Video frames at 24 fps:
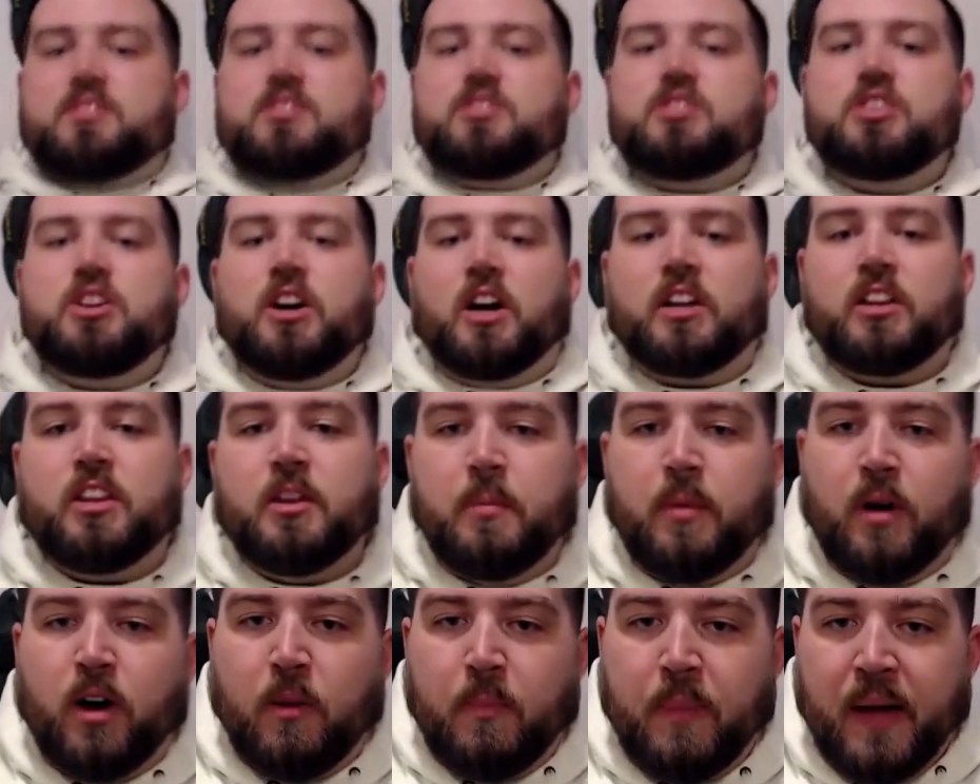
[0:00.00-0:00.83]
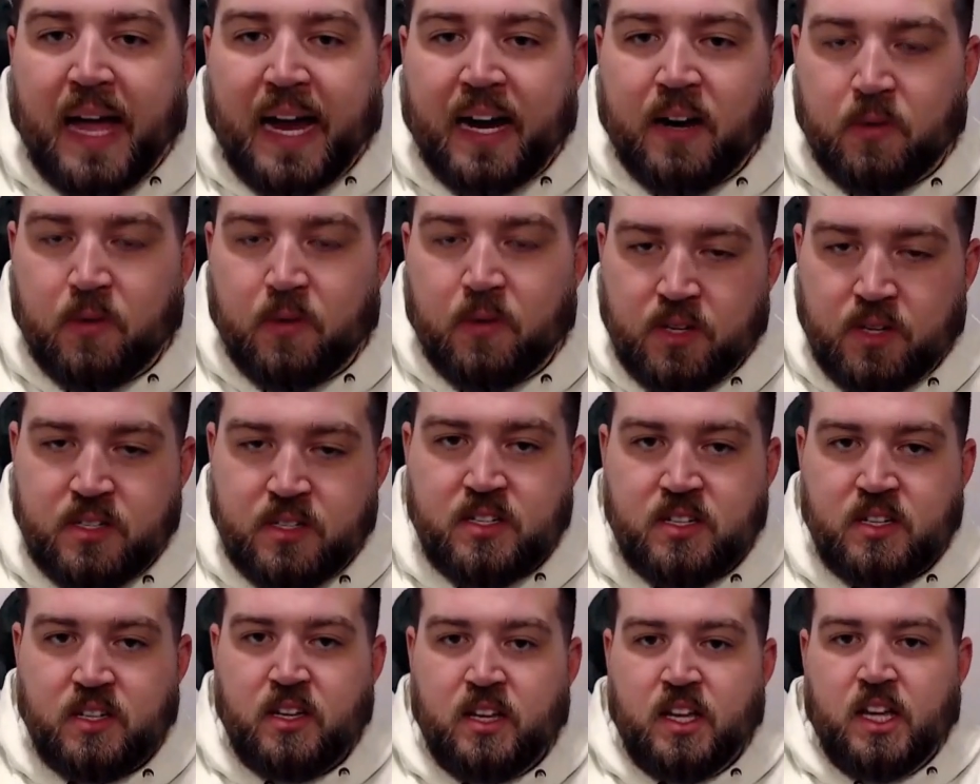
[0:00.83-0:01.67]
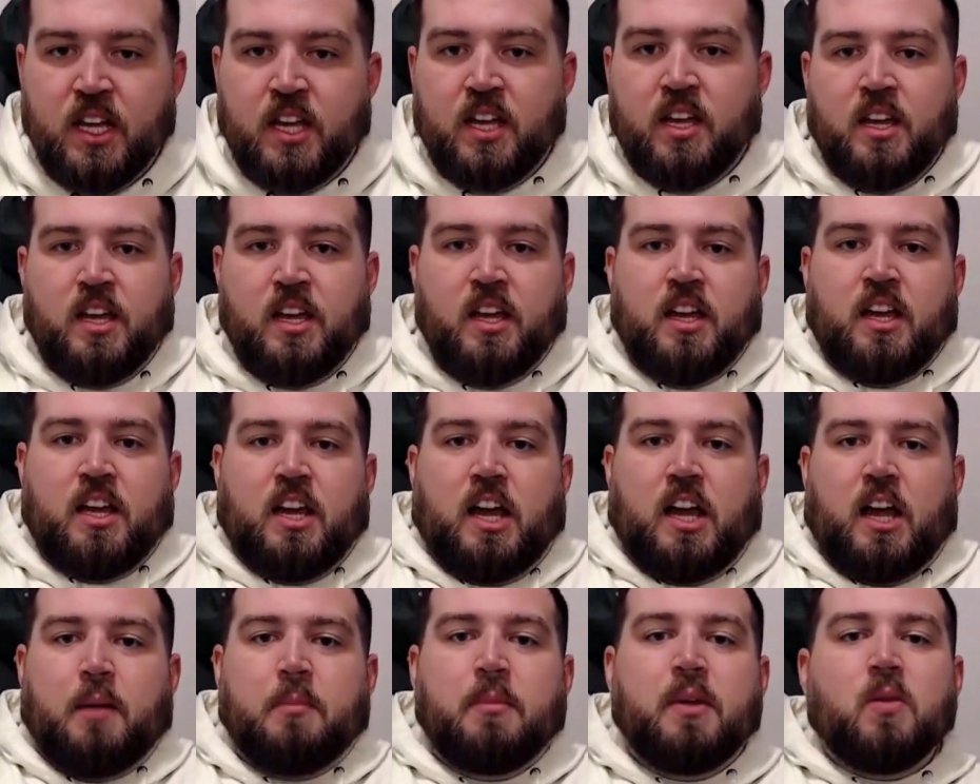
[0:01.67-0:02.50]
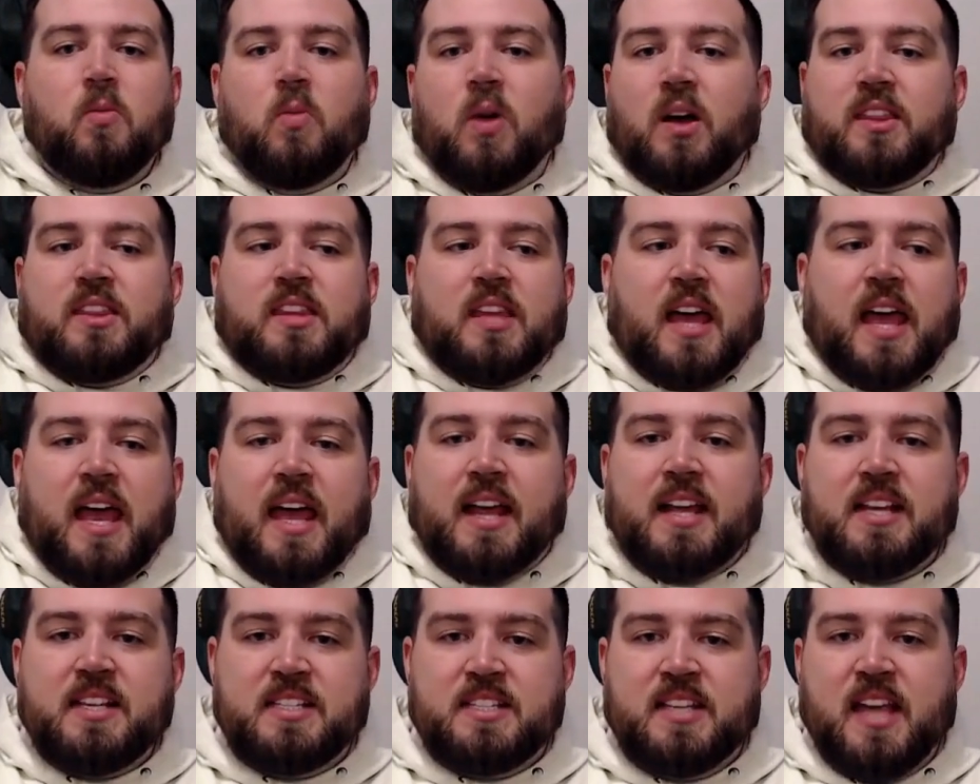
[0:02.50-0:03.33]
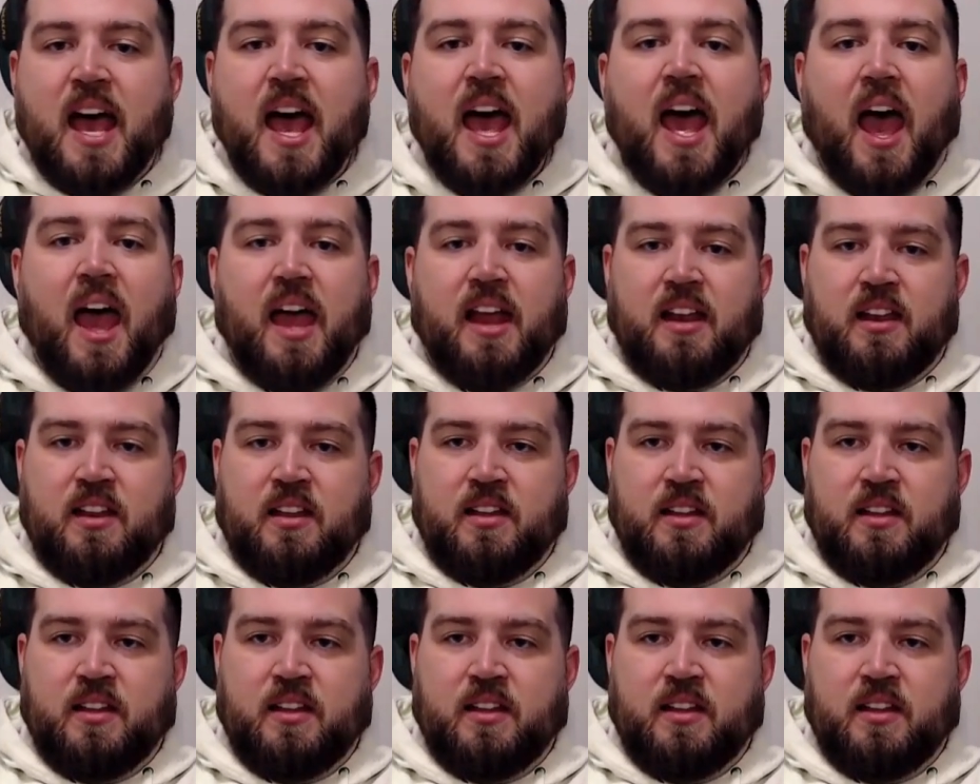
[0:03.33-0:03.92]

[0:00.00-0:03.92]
chuck the ball backwards. I mean, what the heck is that?